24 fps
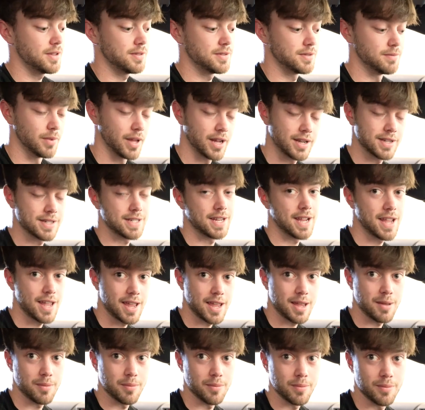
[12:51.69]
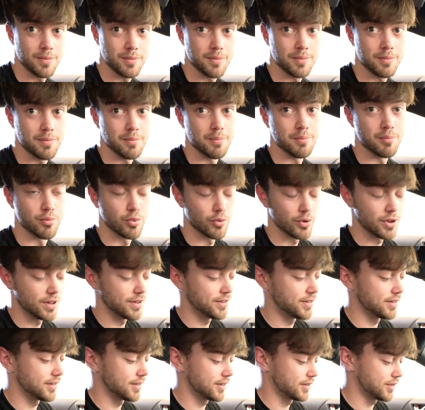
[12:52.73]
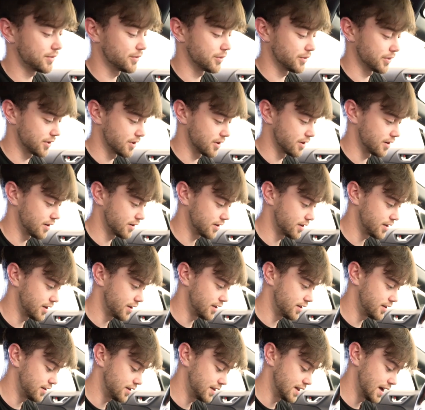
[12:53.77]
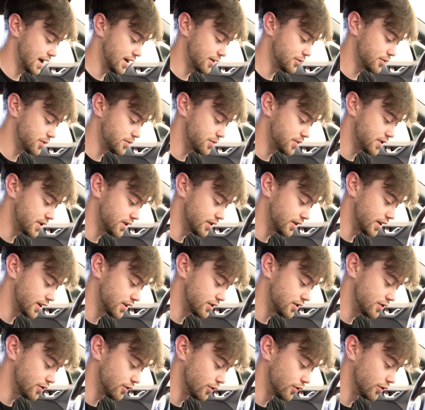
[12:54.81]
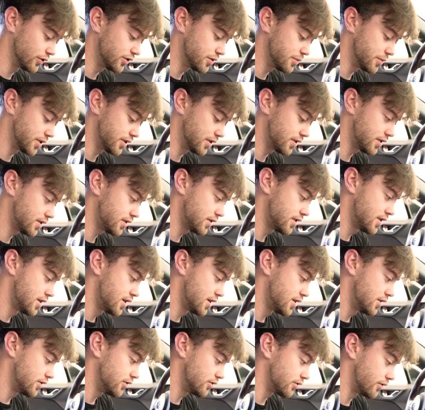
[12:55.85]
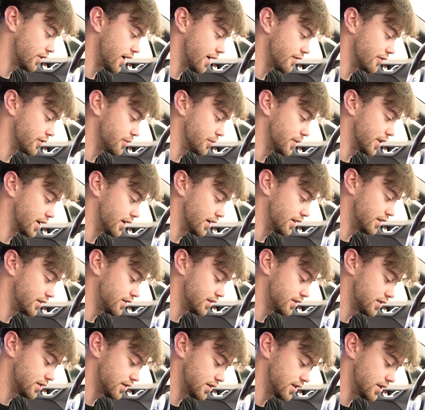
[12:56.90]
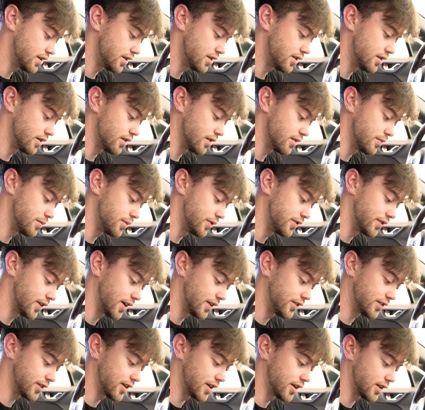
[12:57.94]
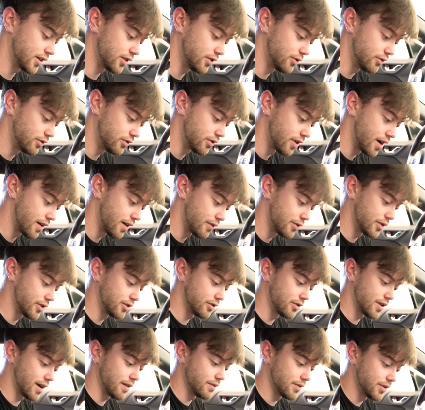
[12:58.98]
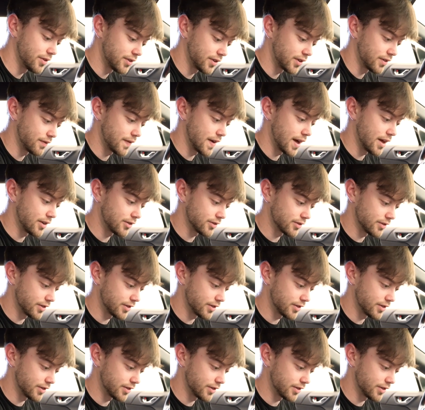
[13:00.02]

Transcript: like tame Brid seats for the car, and that would be like the ultimate driver mod in here, besides getting a new driver to drive this thing faster